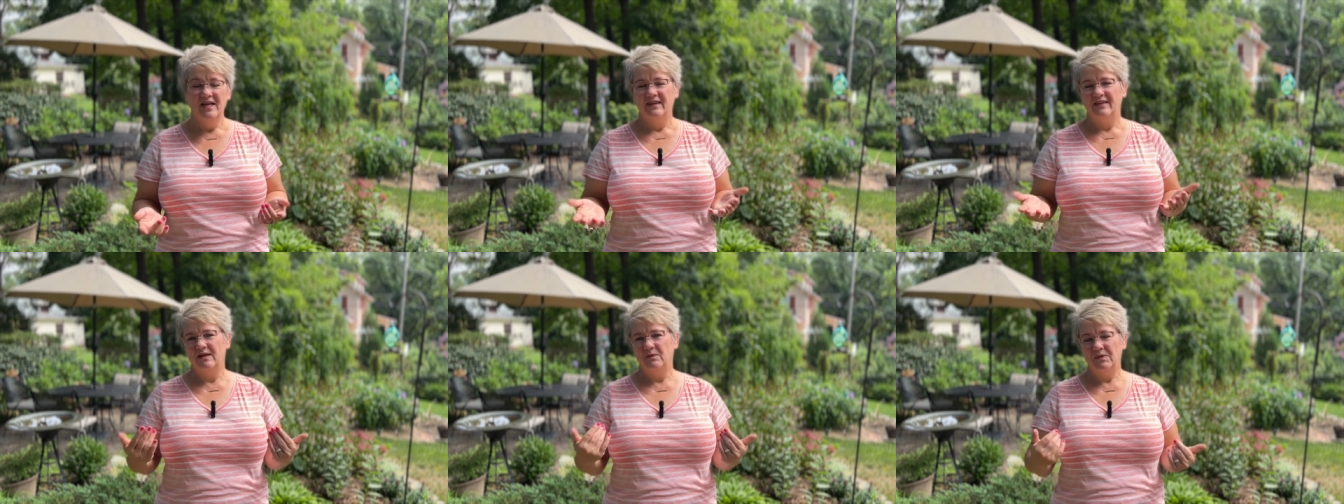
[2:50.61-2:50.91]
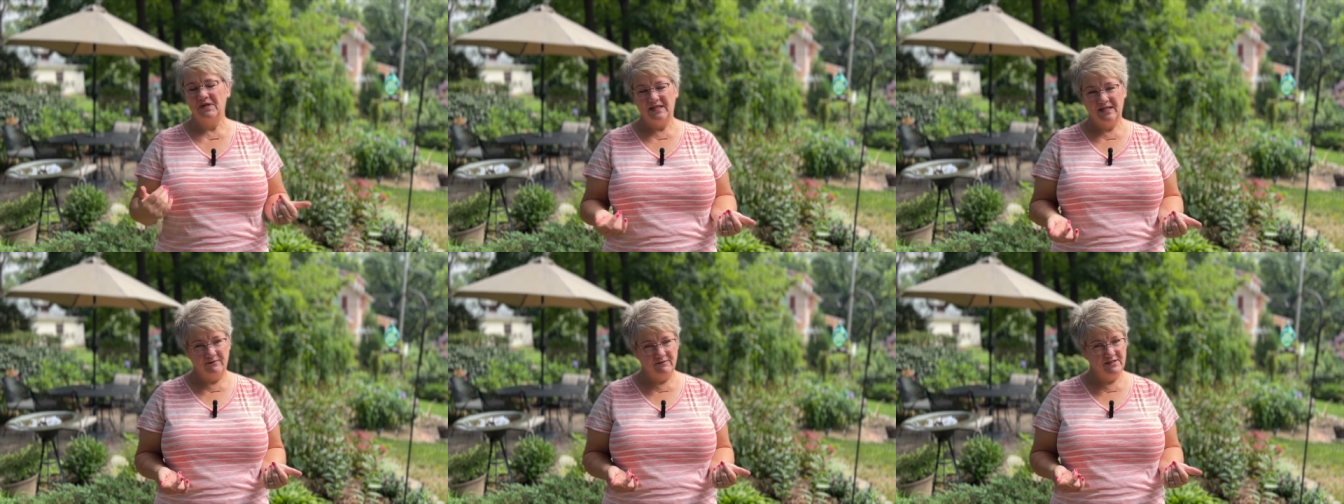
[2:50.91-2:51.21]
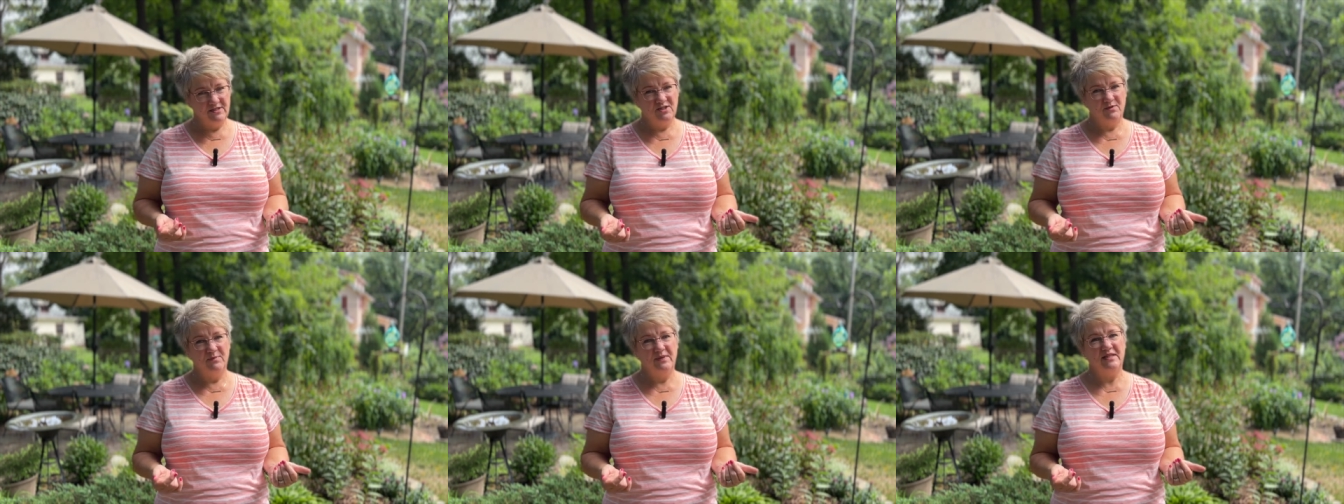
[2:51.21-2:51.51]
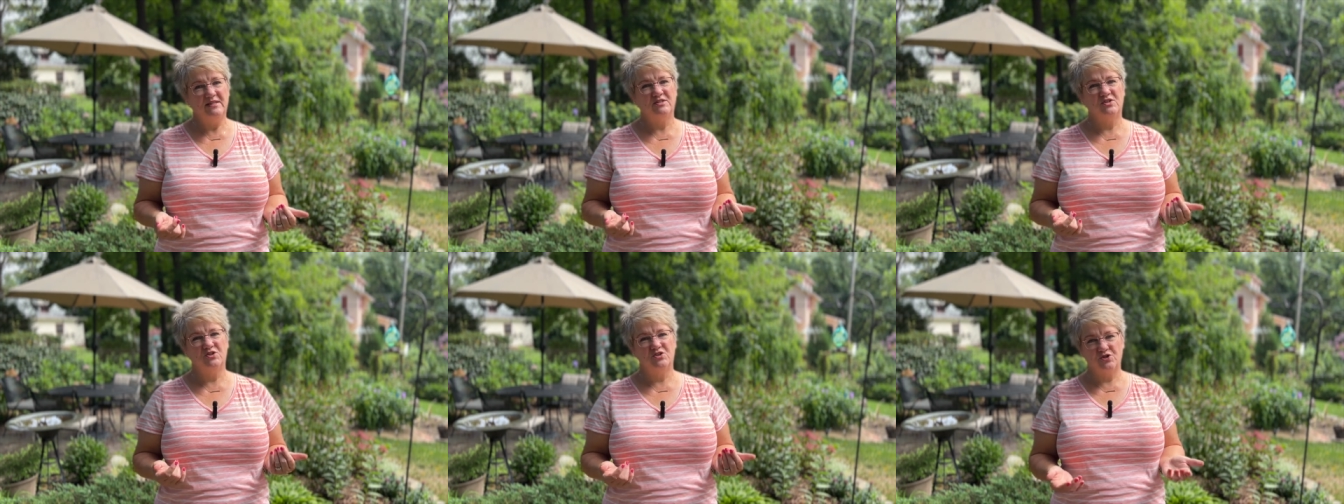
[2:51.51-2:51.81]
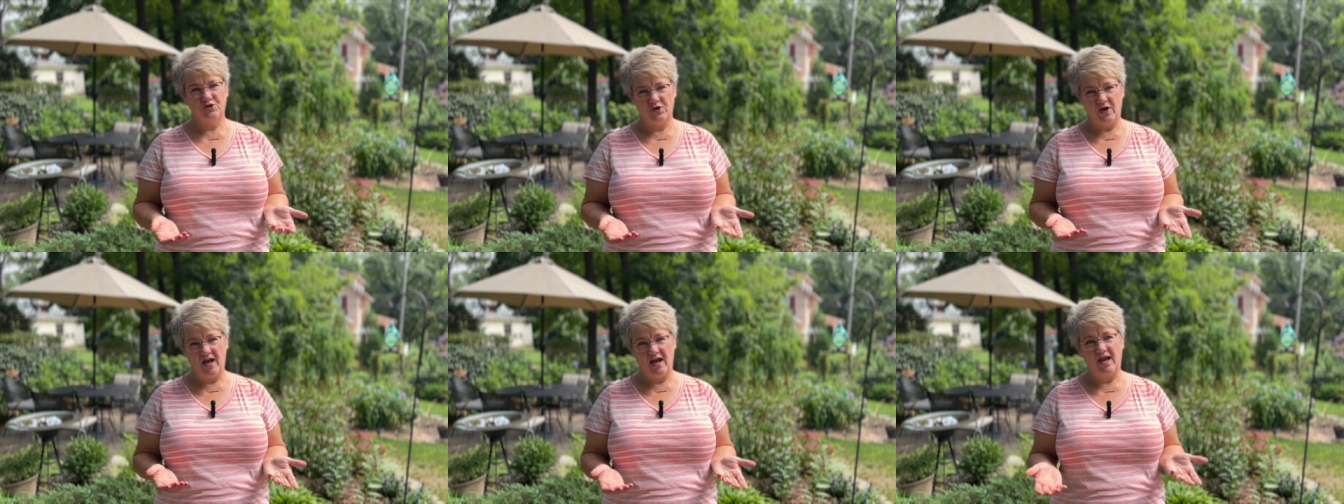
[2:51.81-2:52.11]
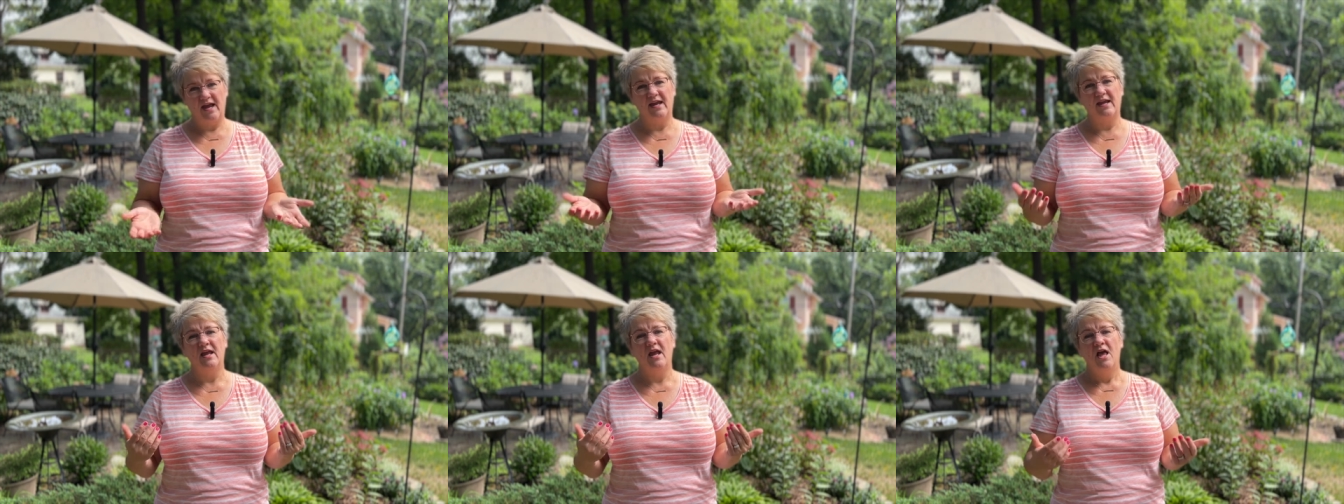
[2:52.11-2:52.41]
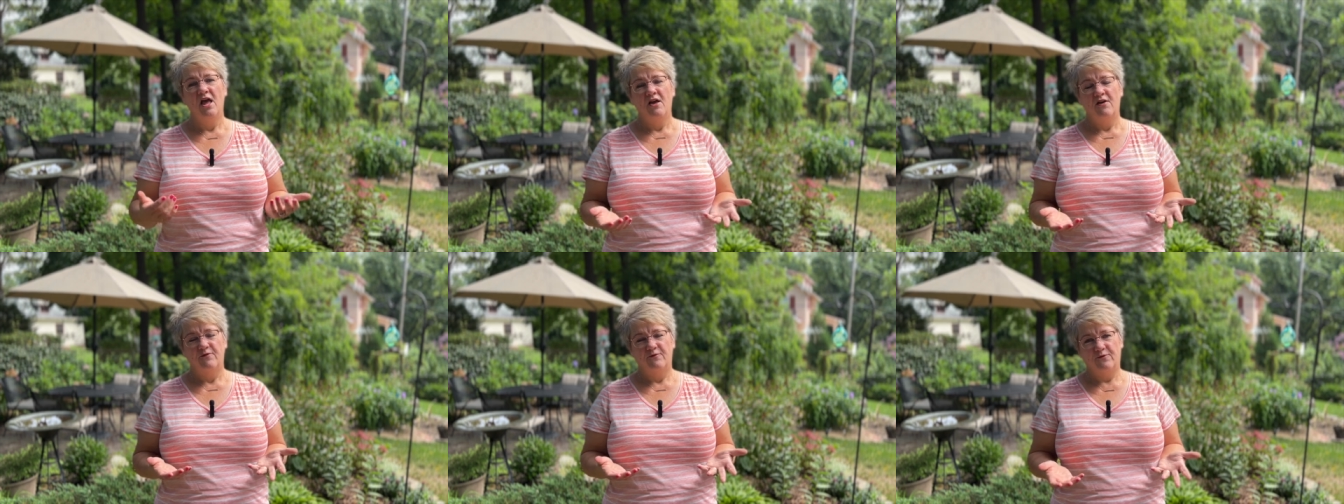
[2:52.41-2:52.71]
They were given to me to try
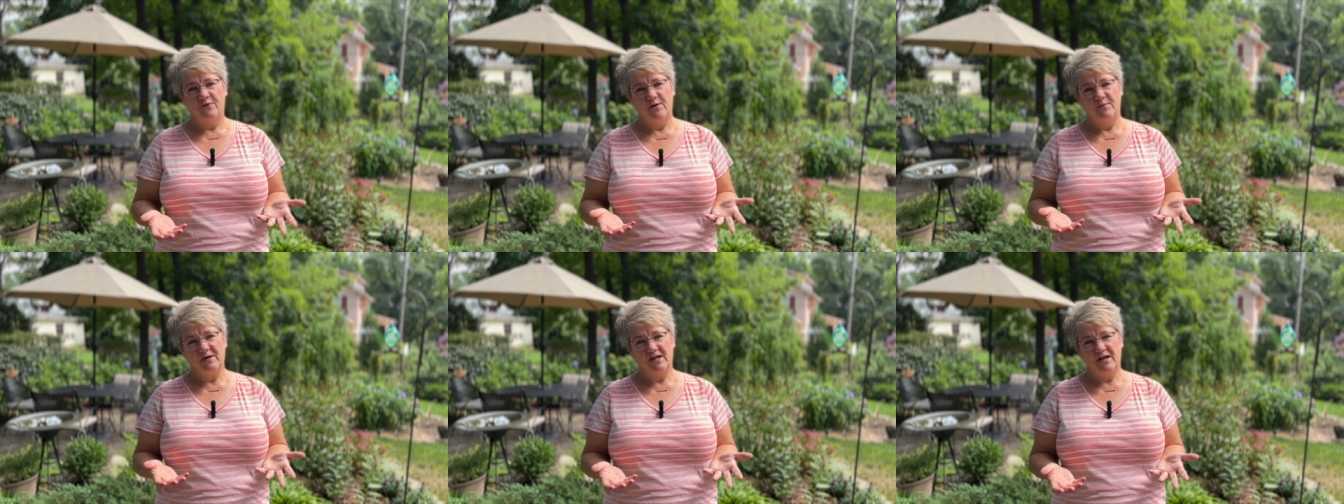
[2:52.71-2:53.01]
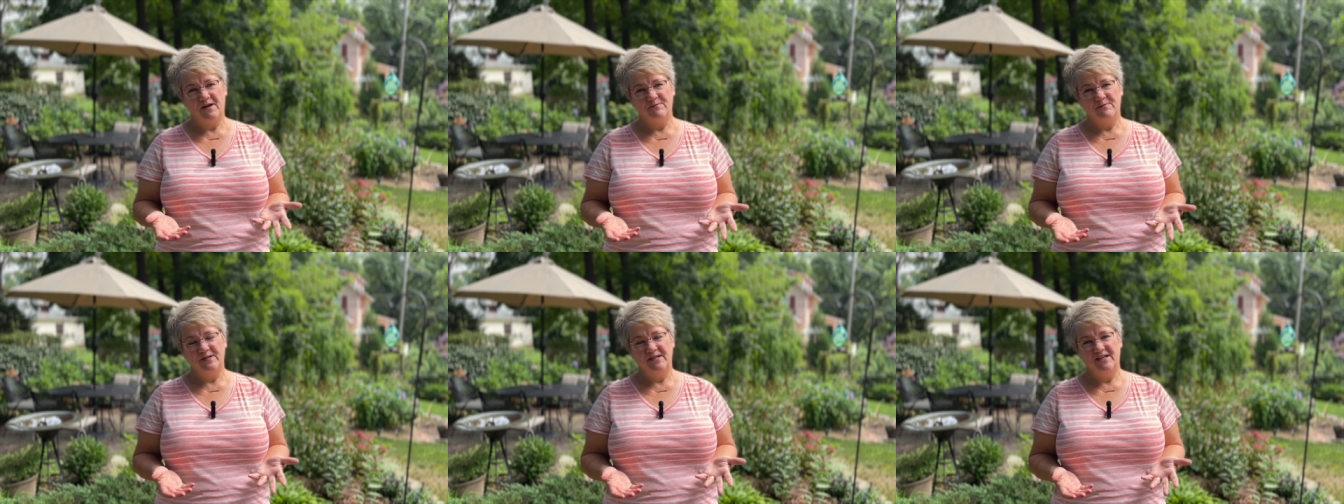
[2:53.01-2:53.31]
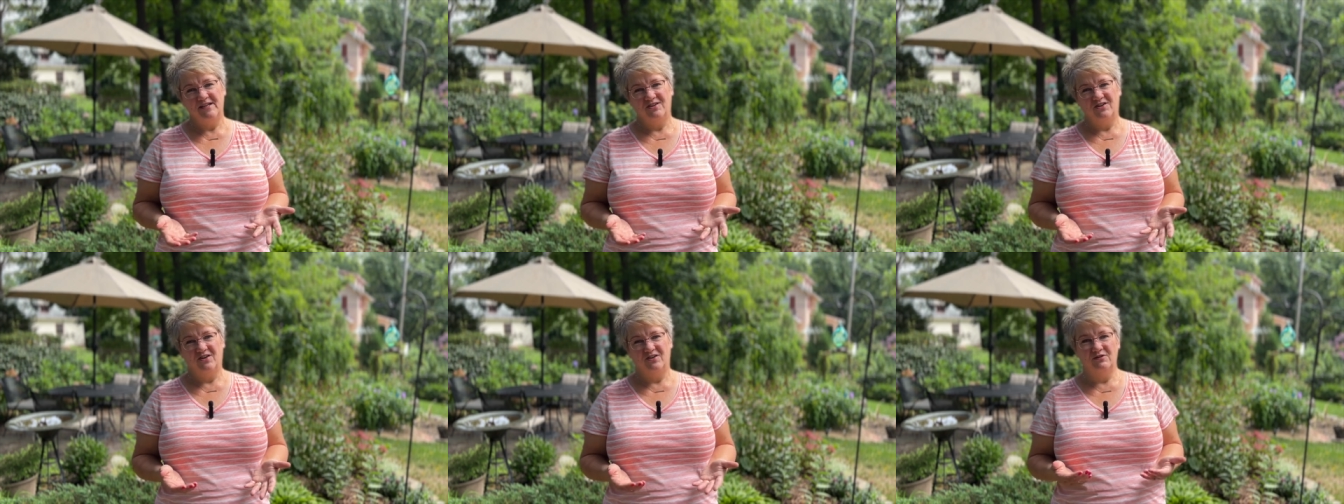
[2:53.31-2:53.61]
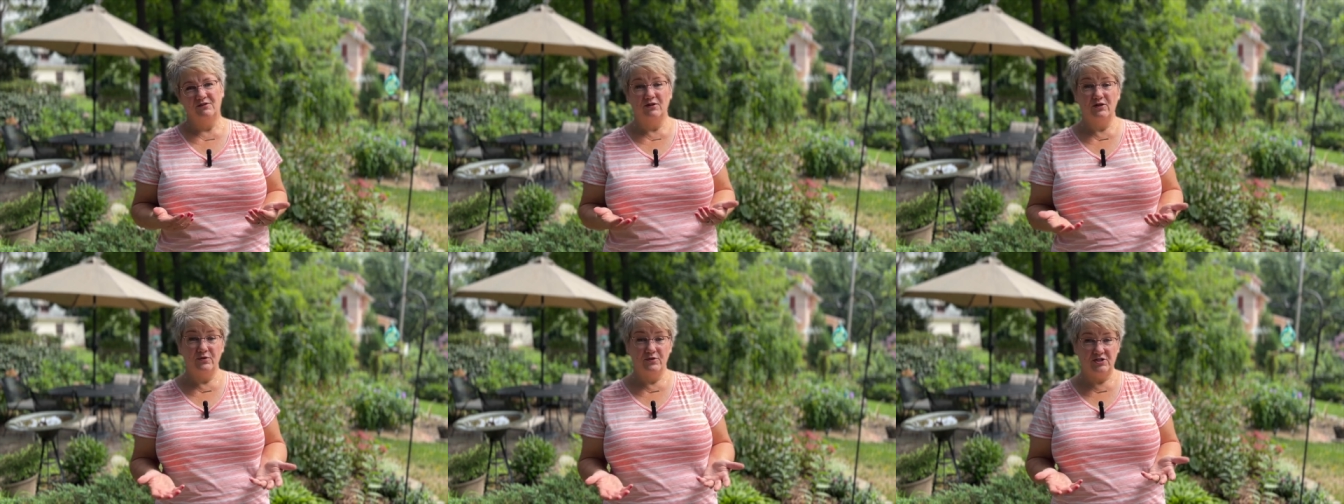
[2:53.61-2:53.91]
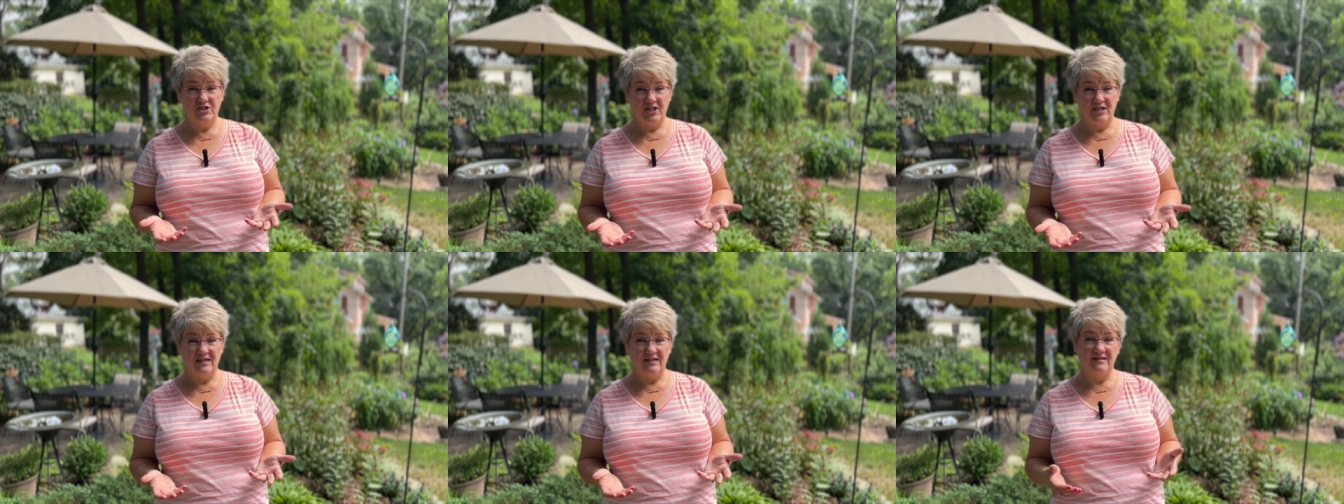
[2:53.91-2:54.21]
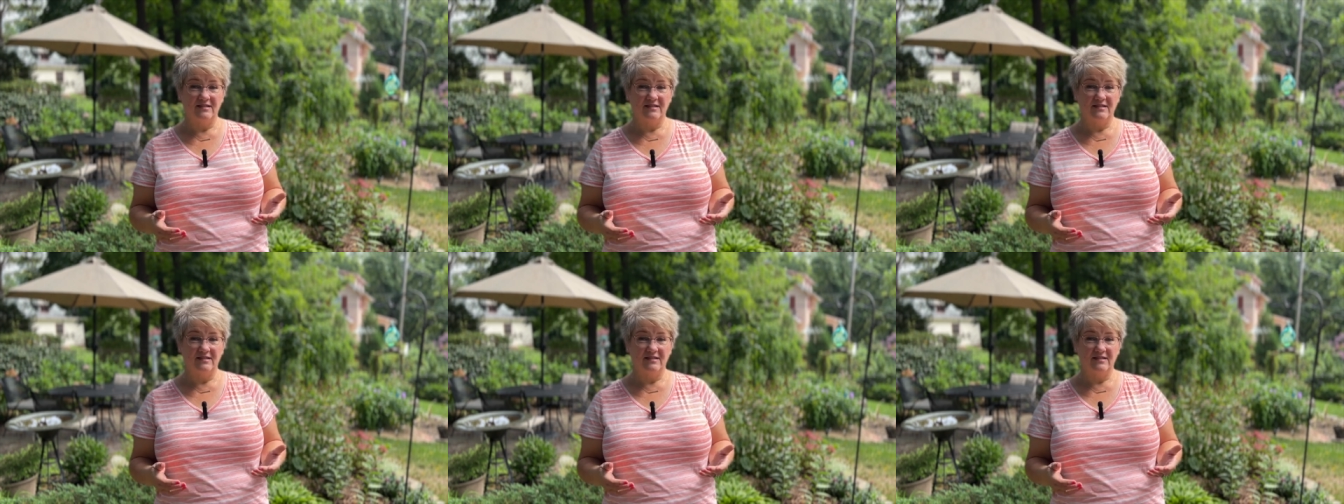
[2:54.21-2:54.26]
from a company called LUJII.